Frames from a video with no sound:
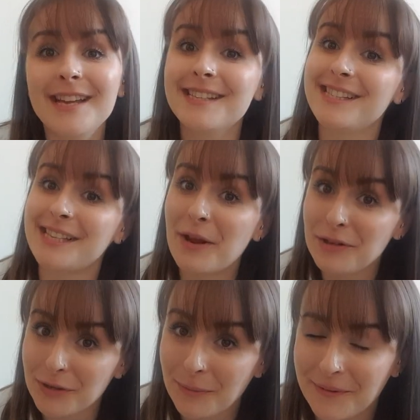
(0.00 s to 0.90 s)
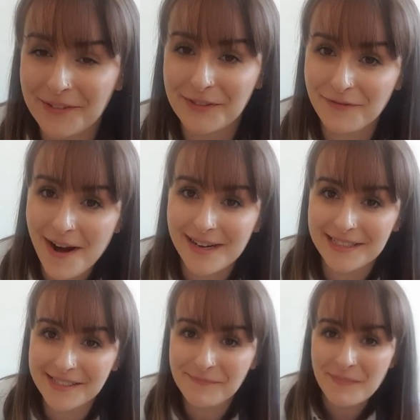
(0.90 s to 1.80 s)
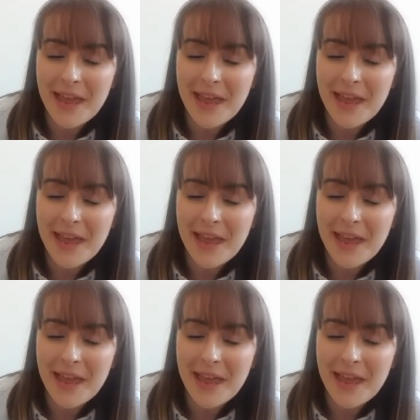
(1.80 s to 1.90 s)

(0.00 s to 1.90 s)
and see some of his friends.